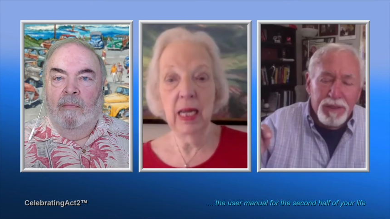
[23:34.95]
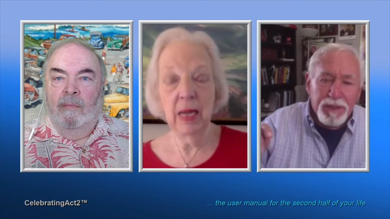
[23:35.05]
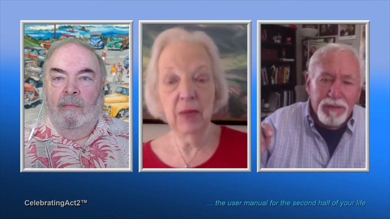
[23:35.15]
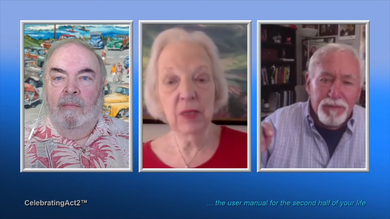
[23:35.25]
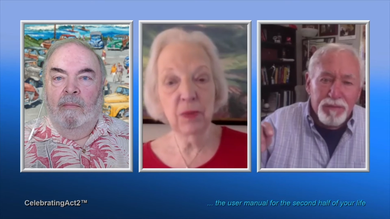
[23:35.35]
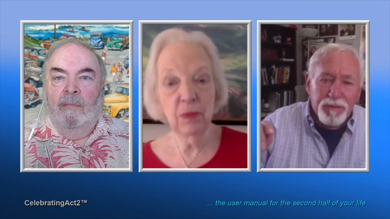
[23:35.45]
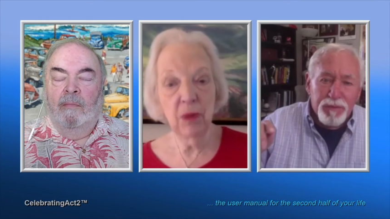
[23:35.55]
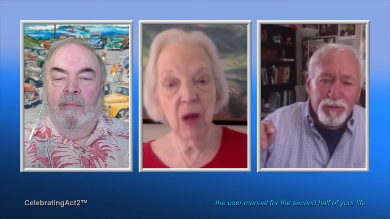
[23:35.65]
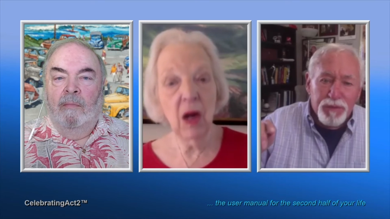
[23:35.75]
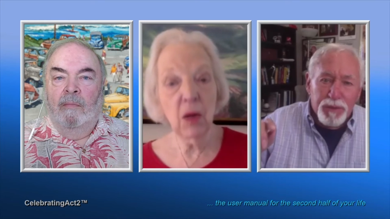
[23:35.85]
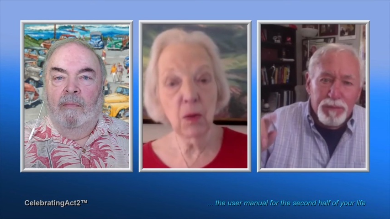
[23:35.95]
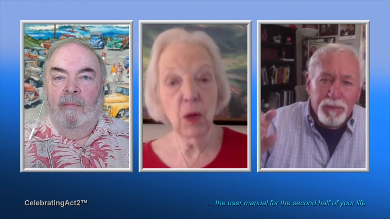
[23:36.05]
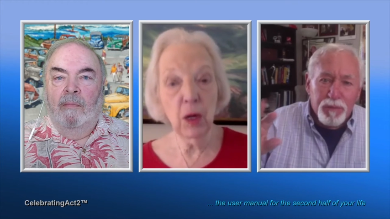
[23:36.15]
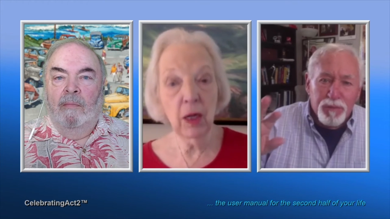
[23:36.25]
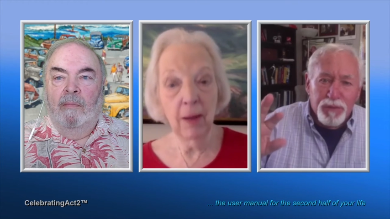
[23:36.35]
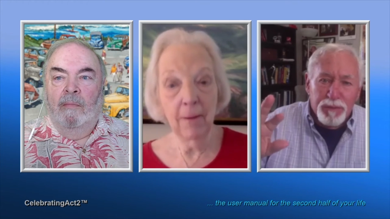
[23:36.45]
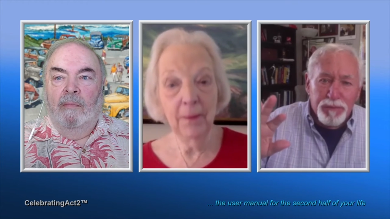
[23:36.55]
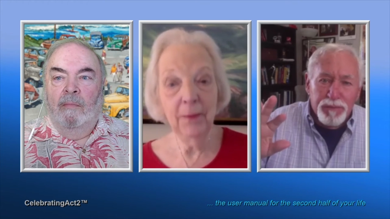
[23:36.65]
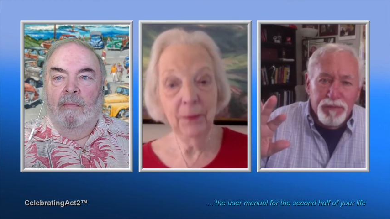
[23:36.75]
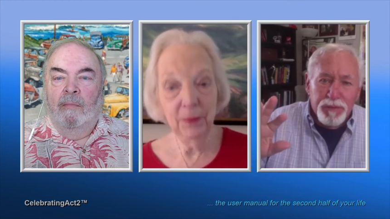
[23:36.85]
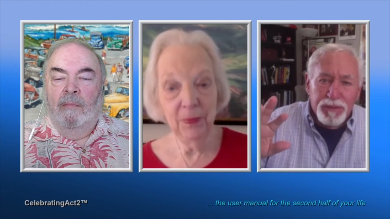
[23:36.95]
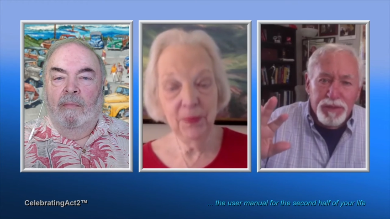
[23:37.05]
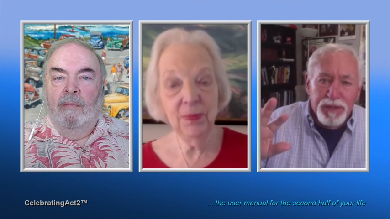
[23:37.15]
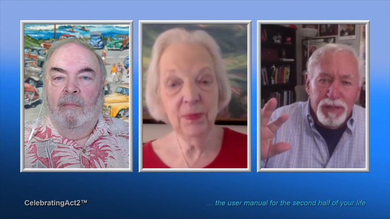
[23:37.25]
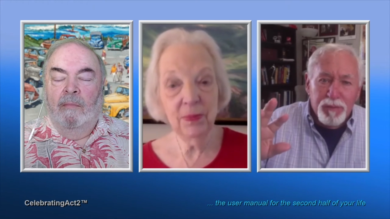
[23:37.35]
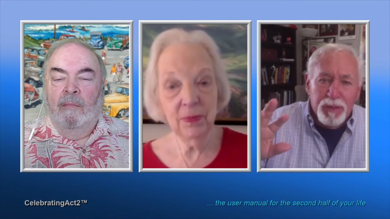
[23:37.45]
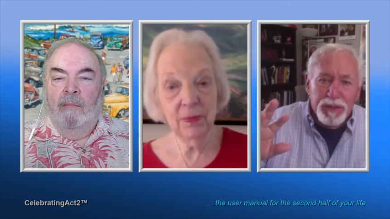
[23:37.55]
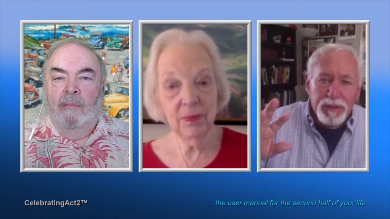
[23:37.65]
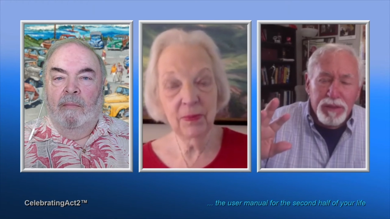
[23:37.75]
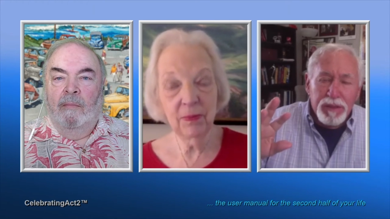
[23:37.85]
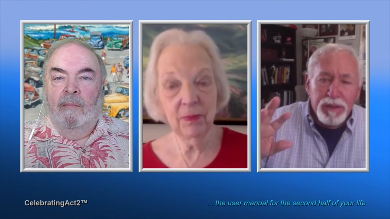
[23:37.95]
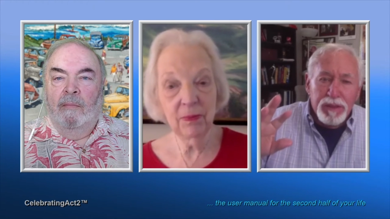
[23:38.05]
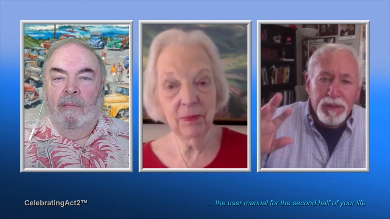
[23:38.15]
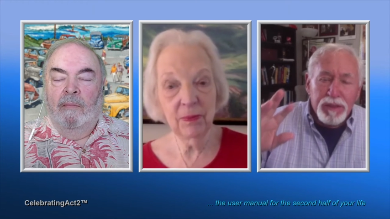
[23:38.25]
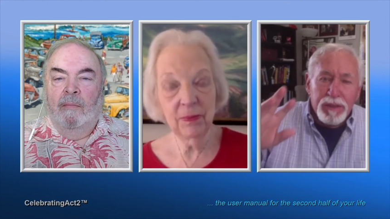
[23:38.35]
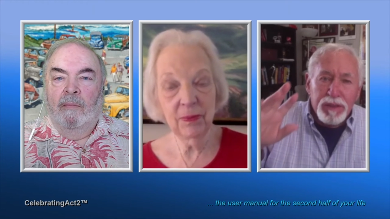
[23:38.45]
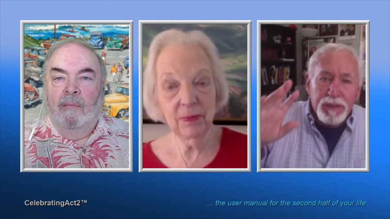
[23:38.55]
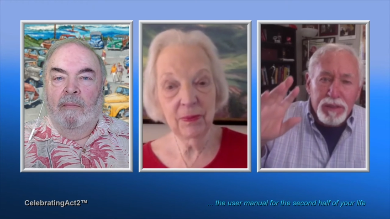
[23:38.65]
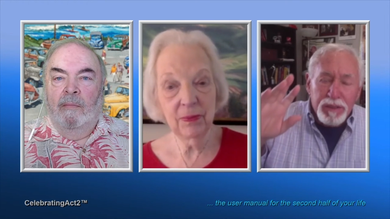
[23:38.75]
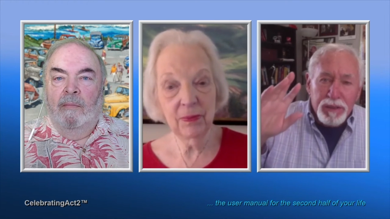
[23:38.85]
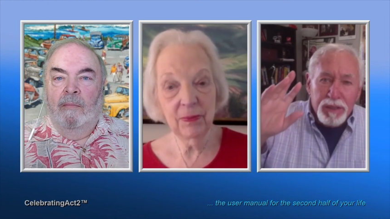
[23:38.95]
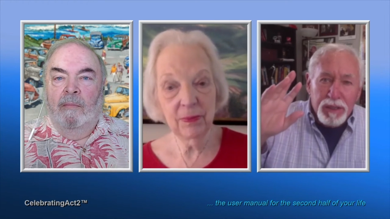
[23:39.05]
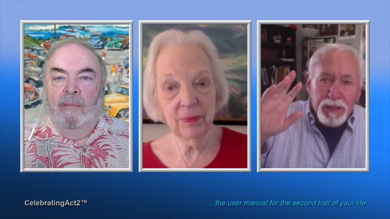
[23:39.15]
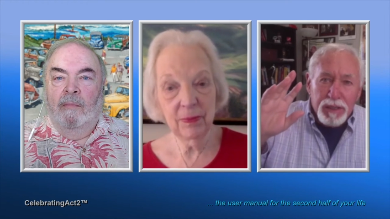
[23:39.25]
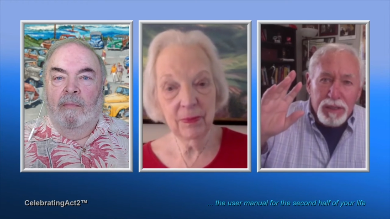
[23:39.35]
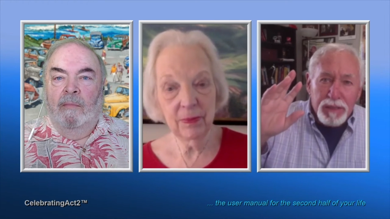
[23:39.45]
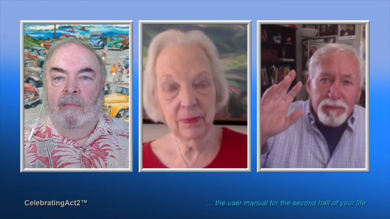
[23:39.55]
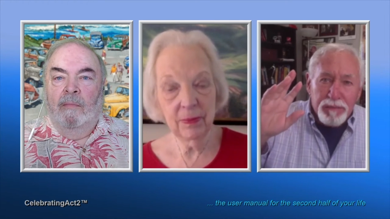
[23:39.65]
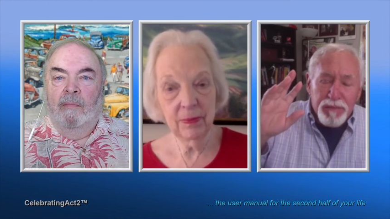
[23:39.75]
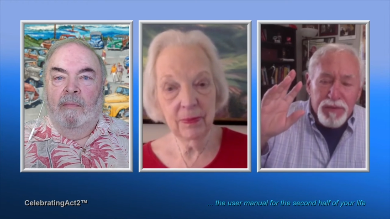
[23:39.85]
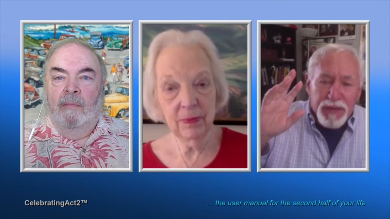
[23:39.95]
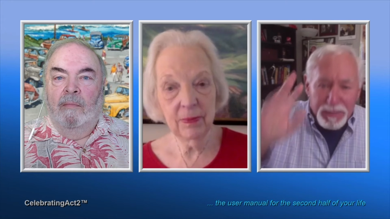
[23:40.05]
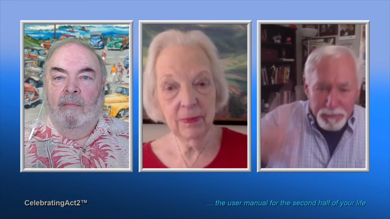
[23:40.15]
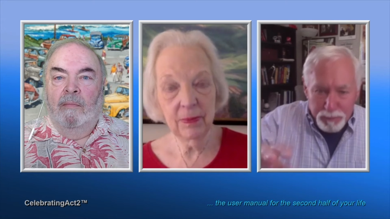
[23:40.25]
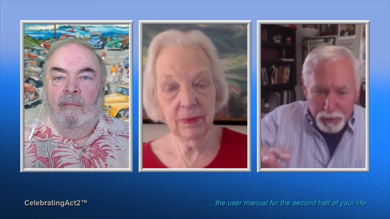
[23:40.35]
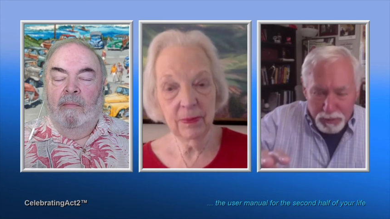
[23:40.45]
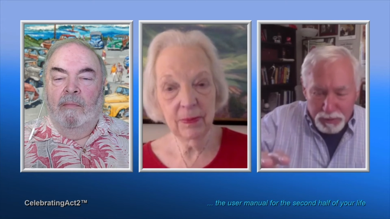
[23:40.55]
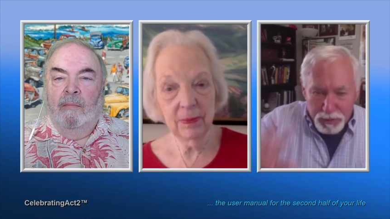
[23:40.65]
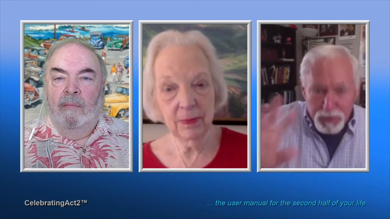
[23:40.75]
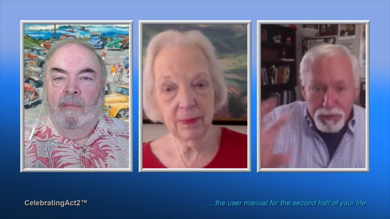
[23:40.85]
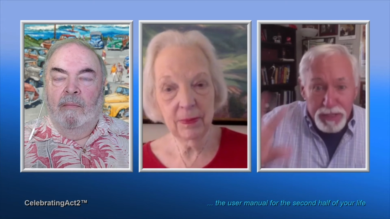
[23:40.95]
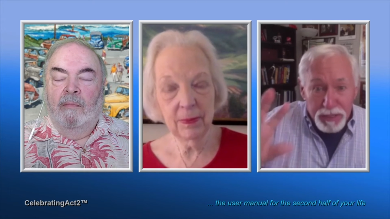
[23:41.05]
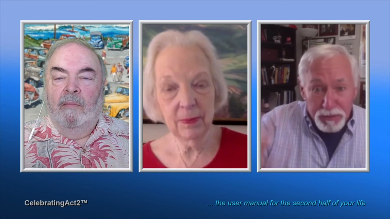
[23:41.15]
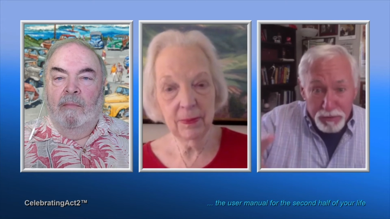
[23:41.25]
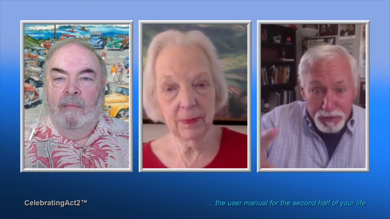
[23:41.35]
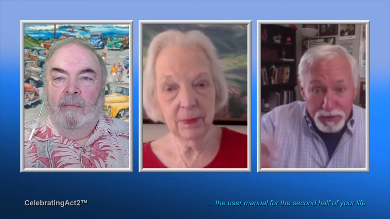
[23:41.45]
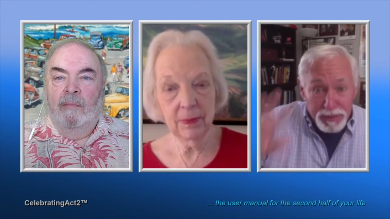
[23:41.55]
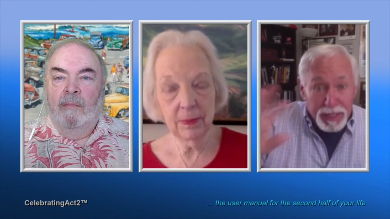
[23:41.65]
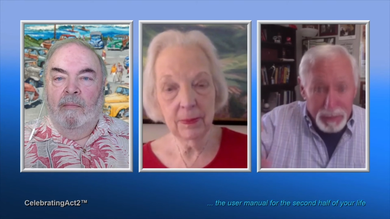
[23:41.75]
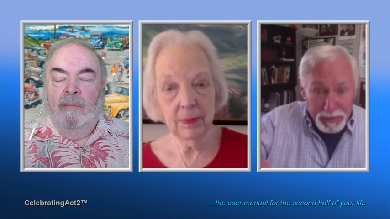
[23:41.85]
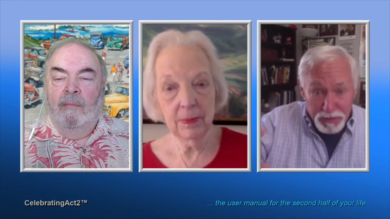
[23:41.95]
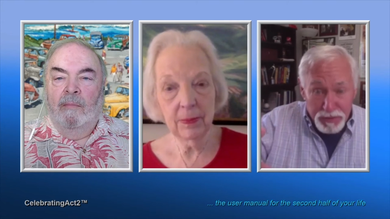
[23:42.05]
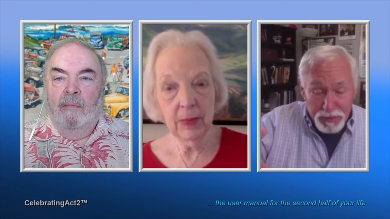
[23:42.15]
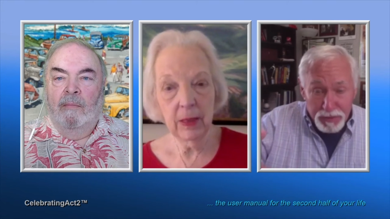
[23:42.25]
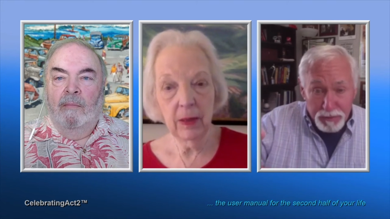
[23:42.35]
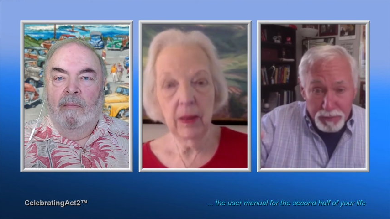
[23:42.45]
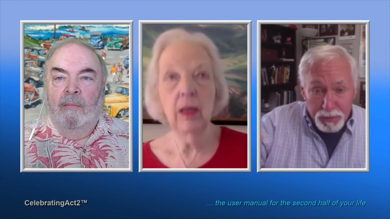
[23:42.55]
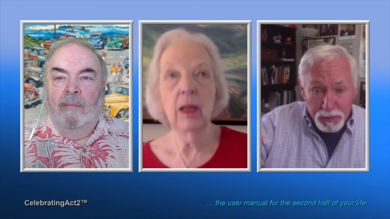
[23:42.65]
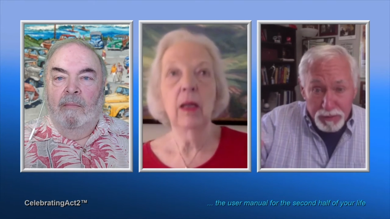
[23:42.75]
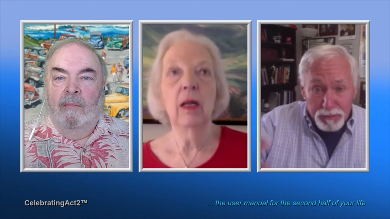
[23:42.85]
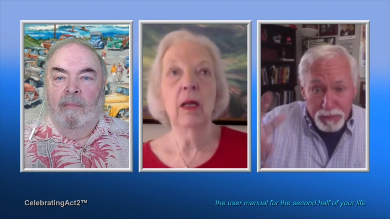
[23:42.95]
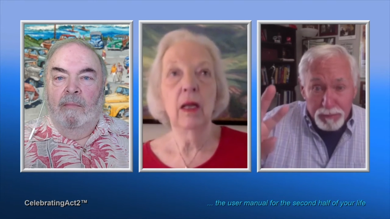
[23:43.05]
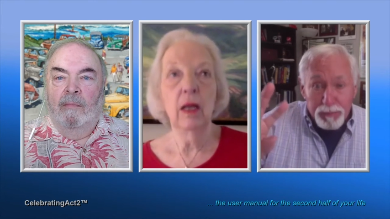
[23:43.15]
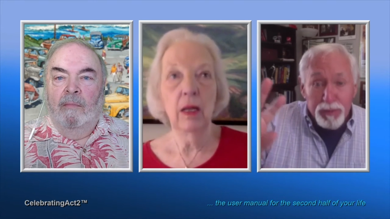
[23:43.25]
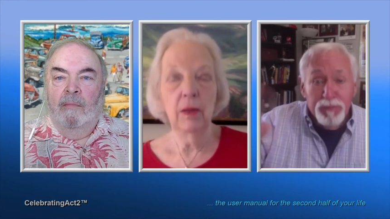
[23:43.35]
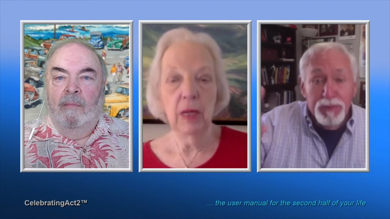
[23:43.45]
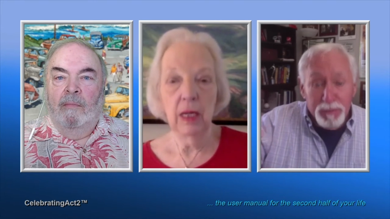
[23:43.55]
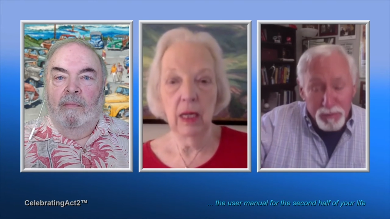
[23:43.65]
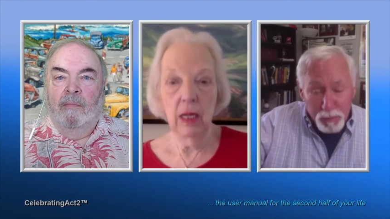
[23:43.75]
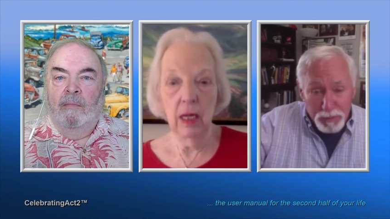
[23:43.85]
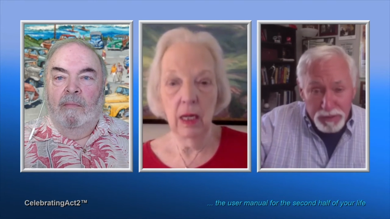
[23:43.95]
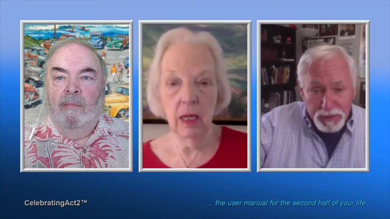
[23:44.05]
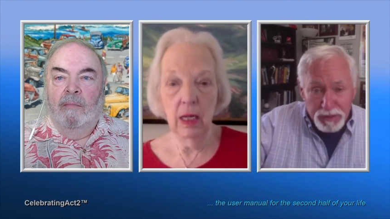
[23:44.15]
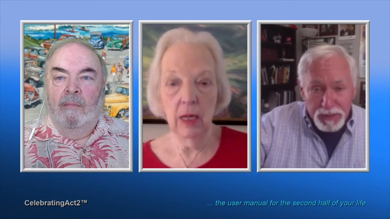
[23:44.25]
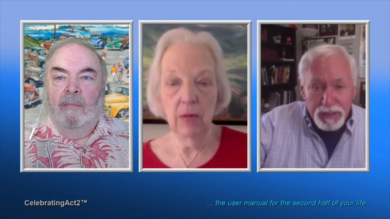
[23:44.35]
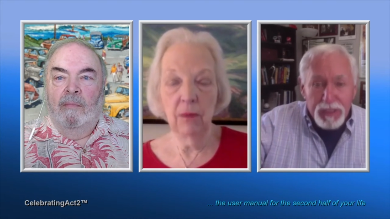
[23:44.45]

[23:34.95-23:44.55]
Speaker 1: uh, from from from the time when um, that book, the Sue Danielson Dies a book, a book number 14,